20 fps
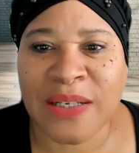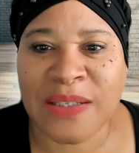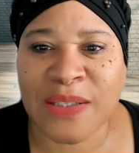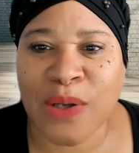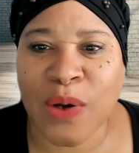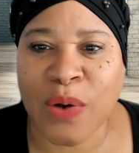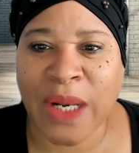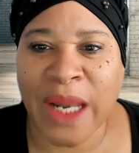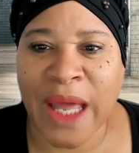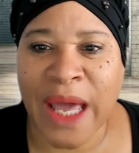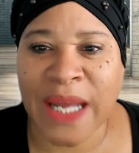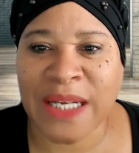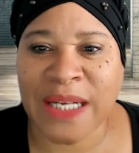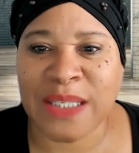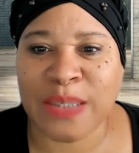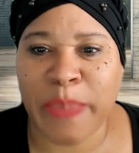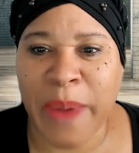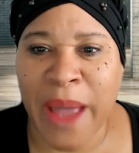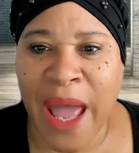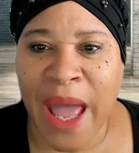So glad
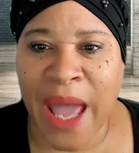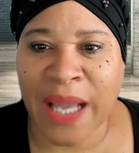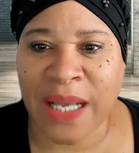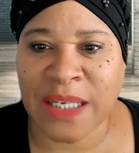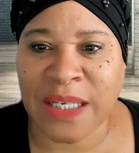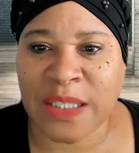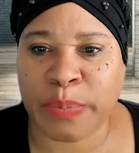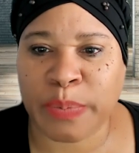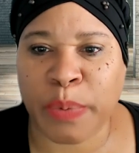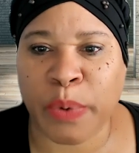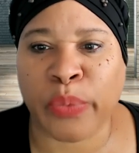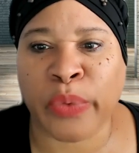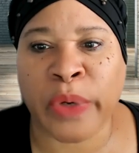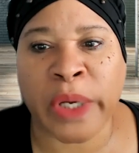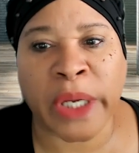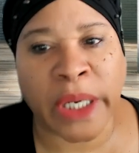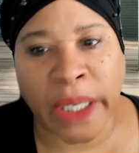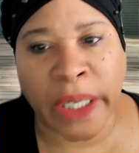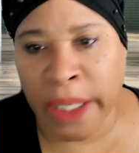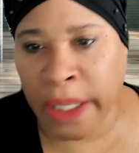he's back.
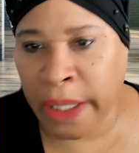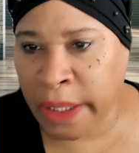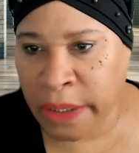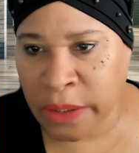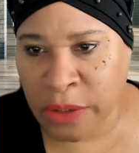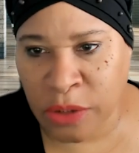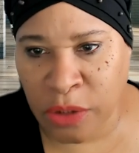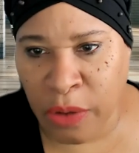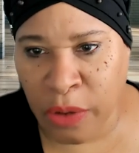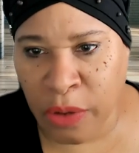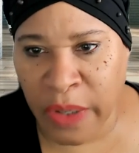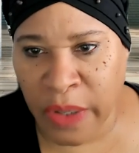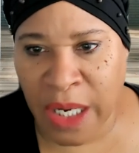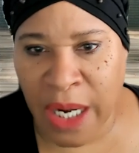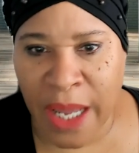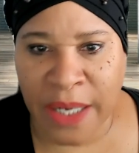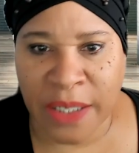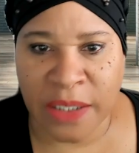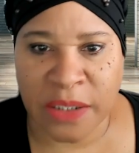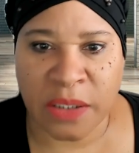Spirina
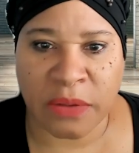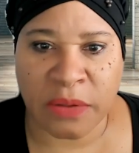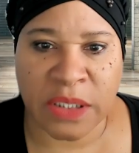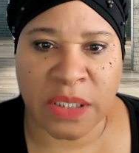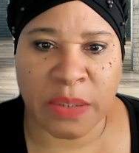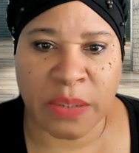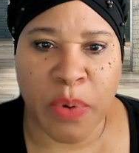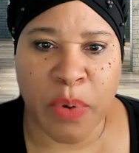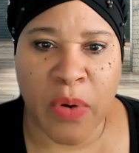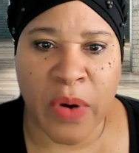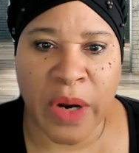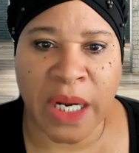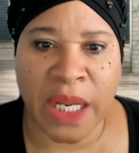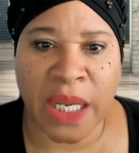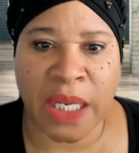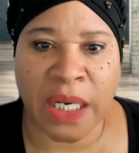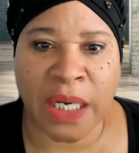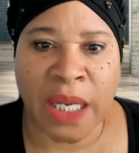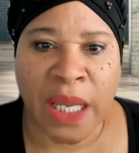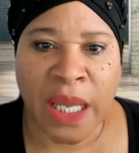storyline is so
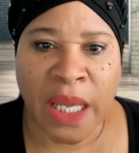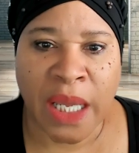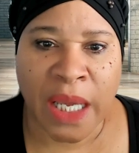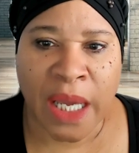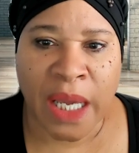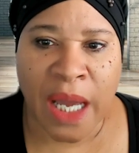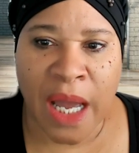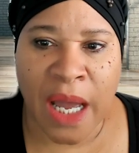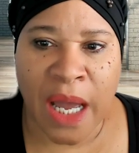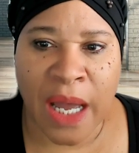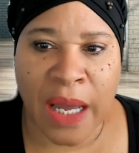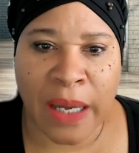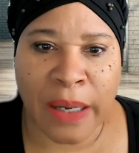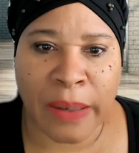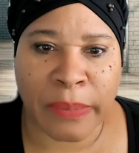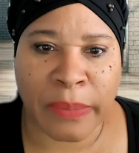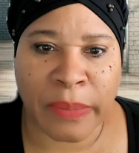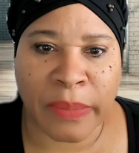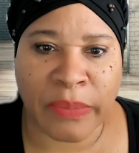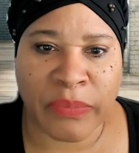disappointing.
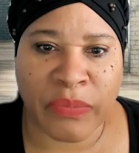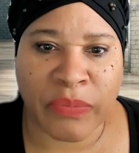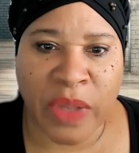I